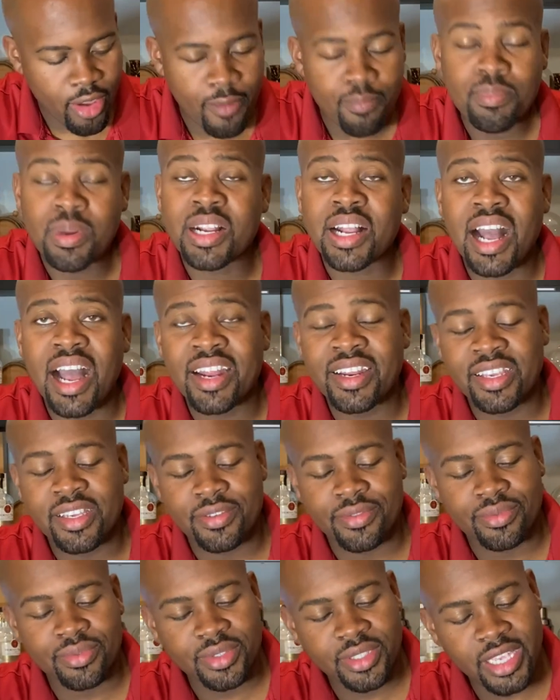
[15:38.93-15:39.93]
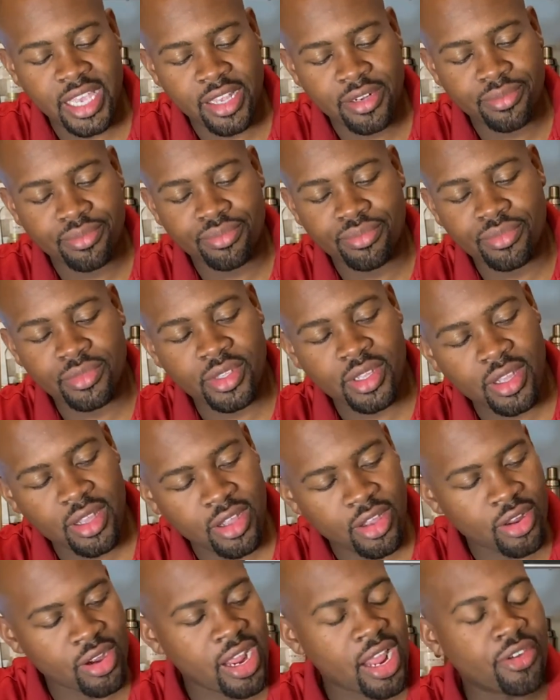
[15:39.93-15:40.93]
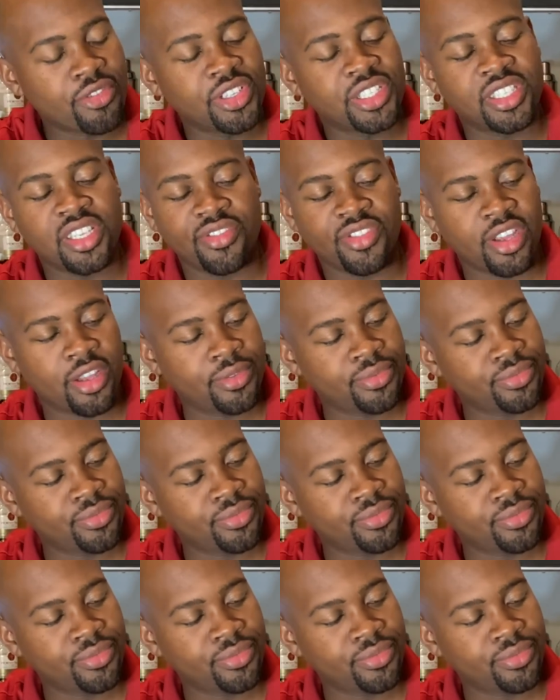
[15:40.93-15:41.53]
Bacardi 10 Gran Reserva,